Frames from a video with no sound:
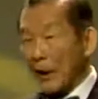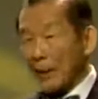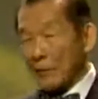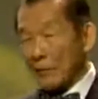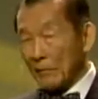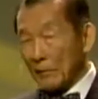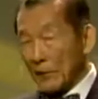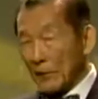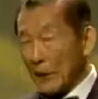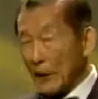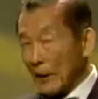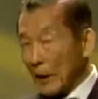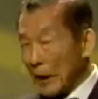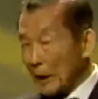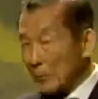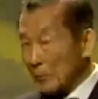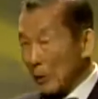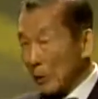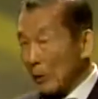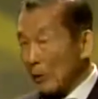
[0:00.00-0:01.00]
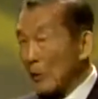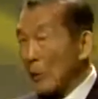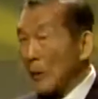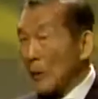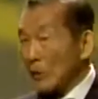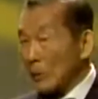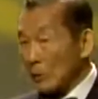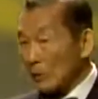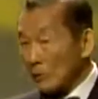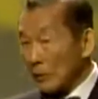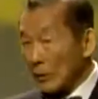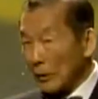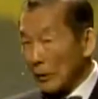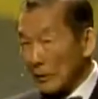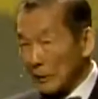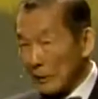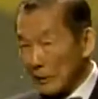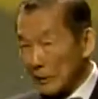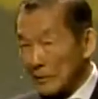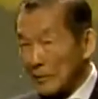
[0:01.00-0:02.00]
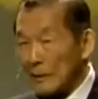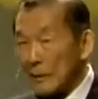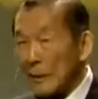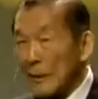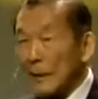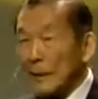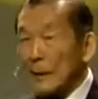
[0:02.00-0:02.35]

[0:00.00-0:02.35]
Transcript: and the VA hospital was full of these.